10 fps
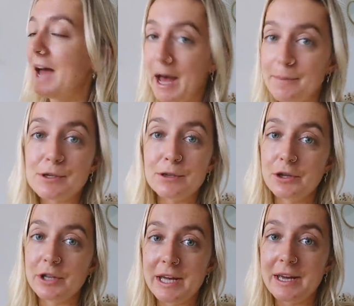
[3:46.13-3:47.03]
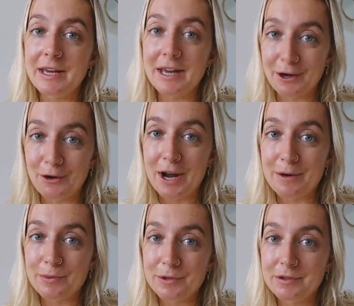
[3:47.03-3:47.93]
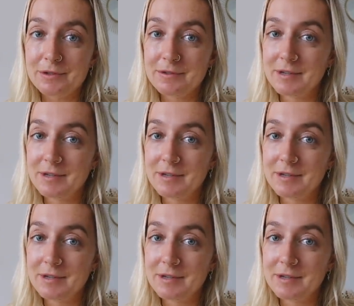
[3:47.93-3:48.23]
absolutely incredible.